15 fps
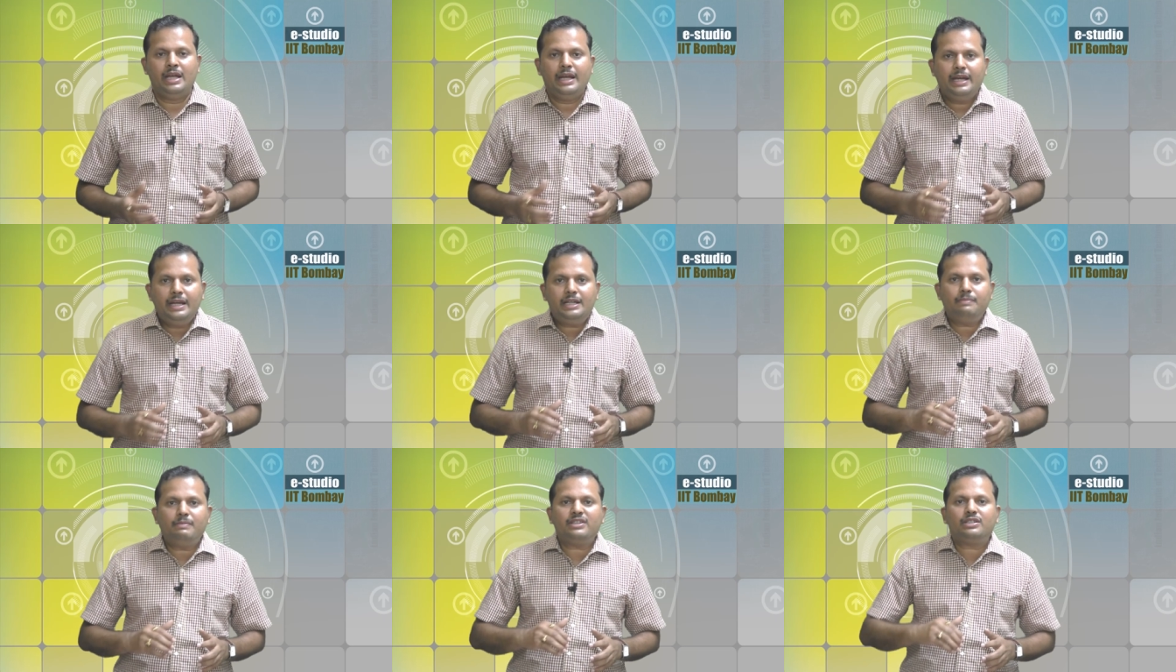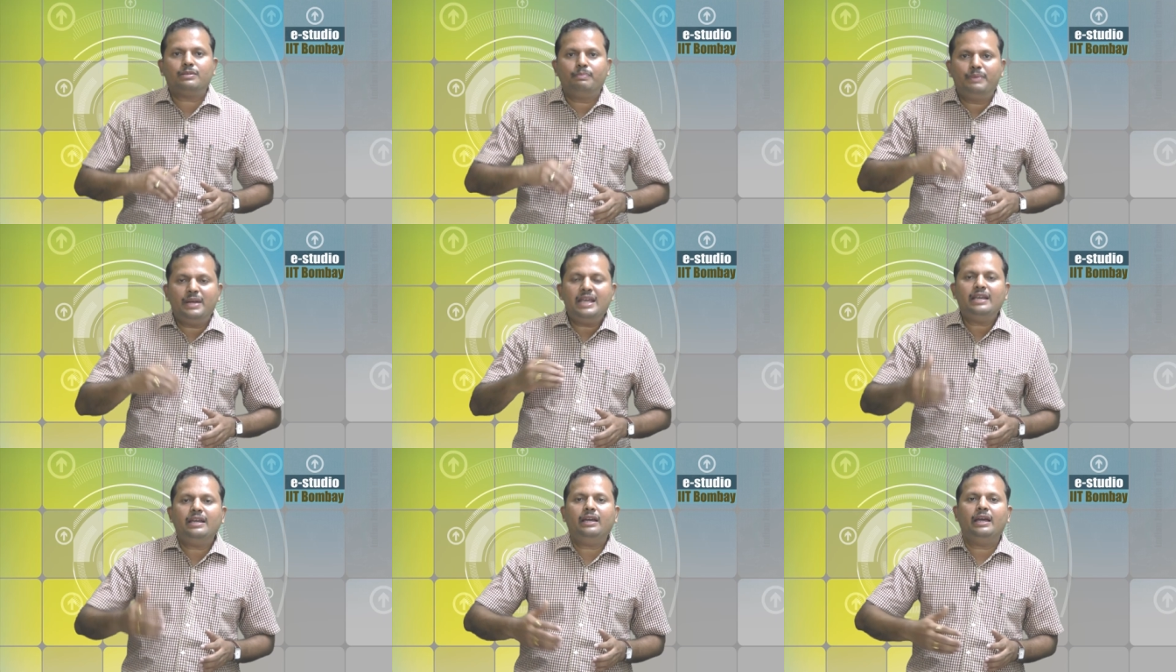it must
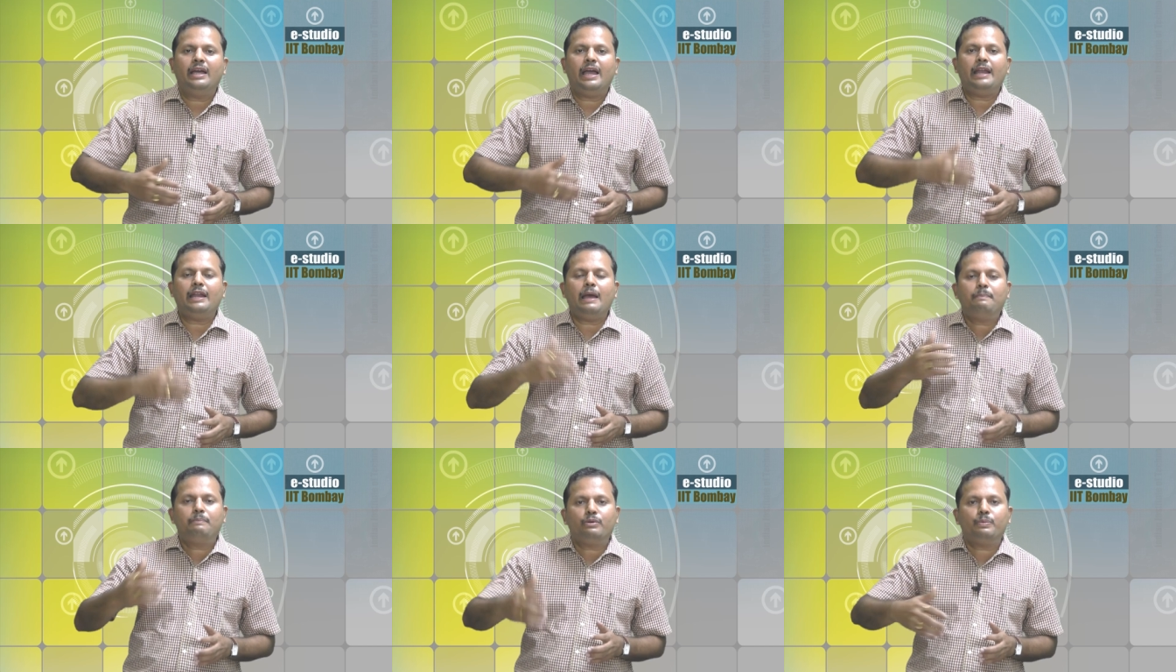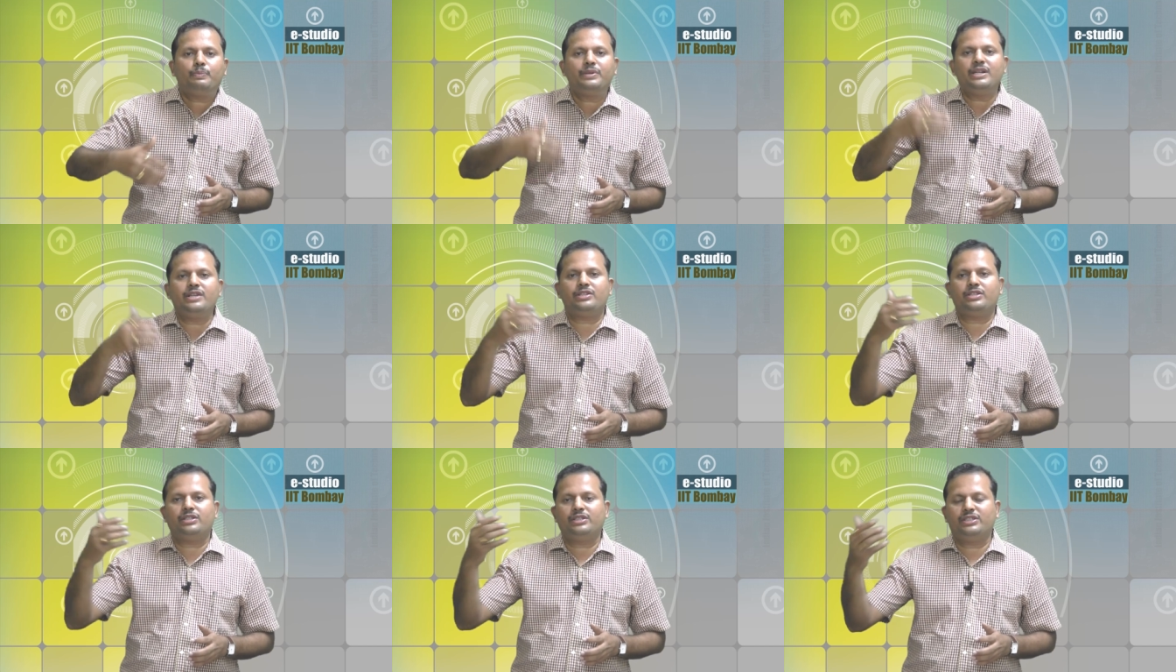bring an
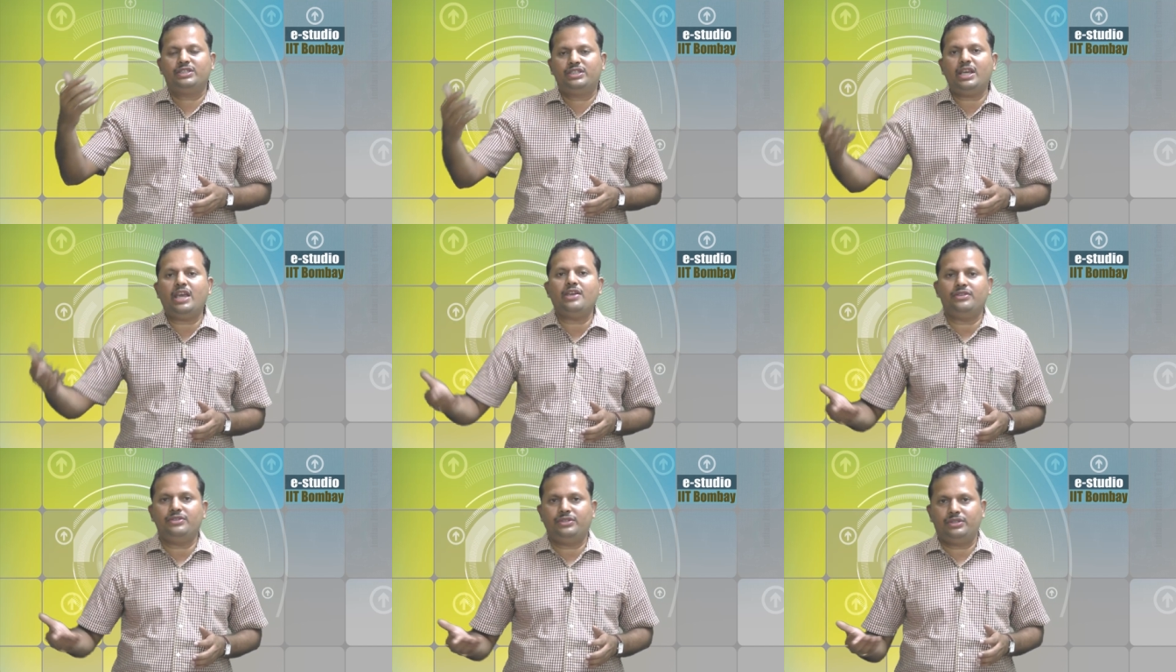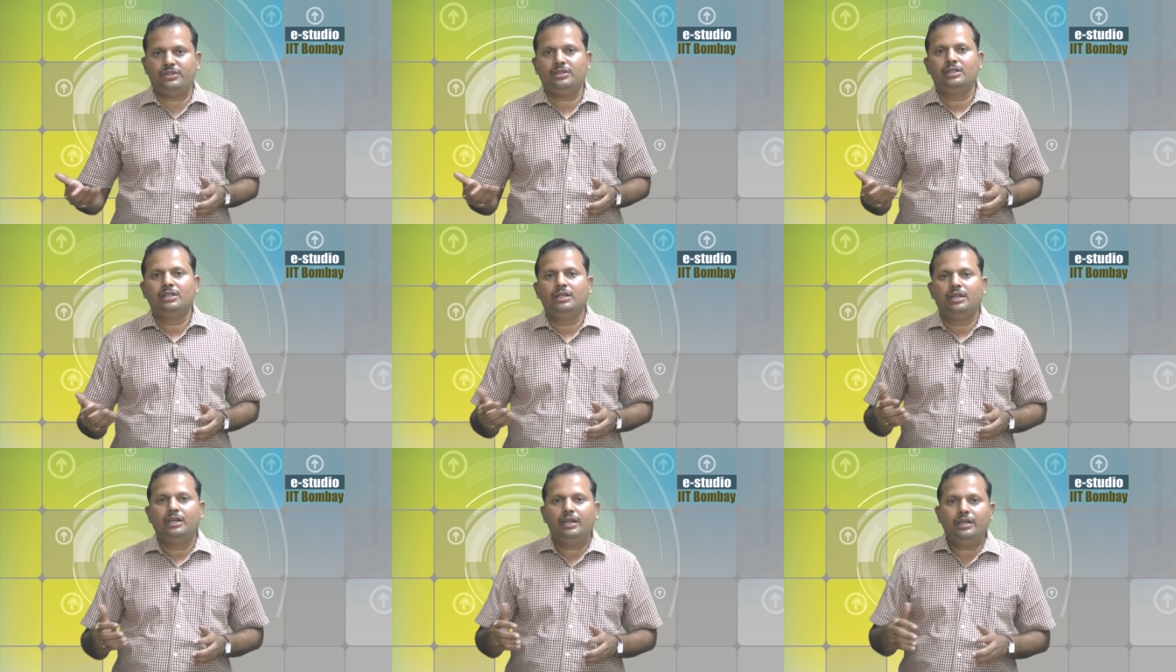appropriate change
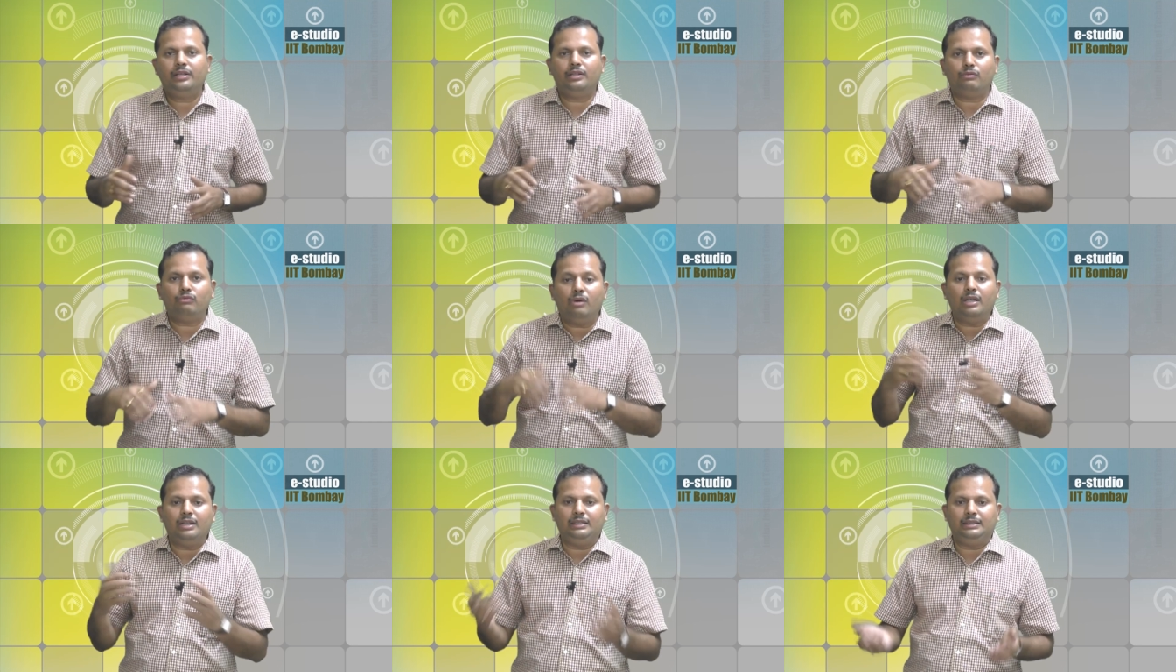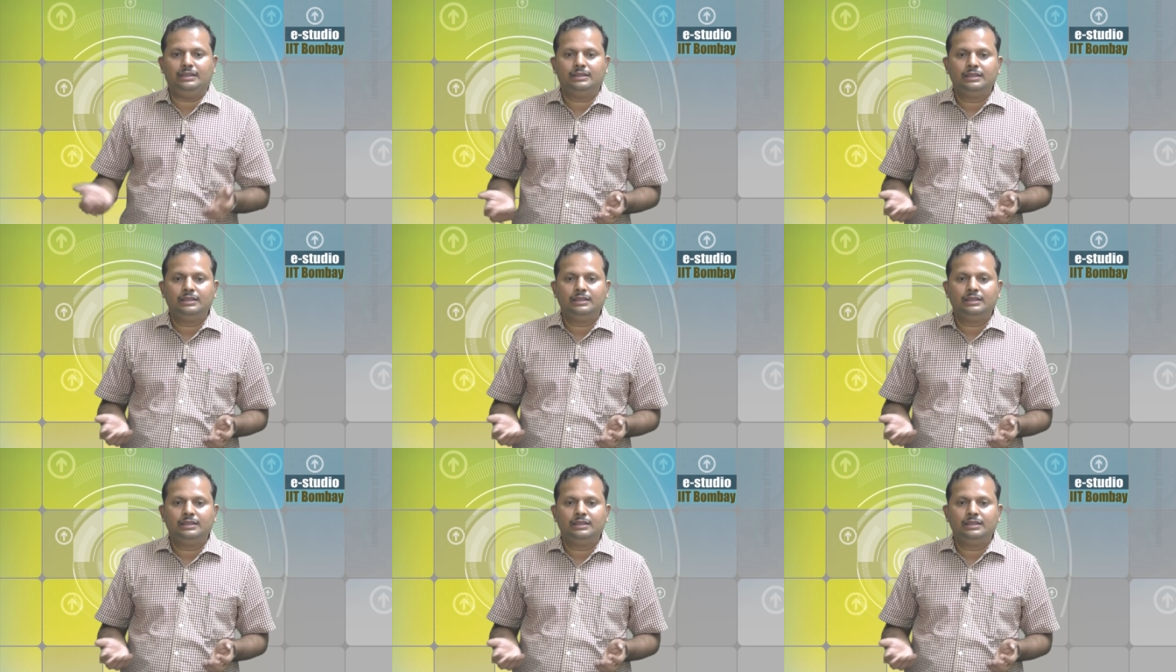in the world.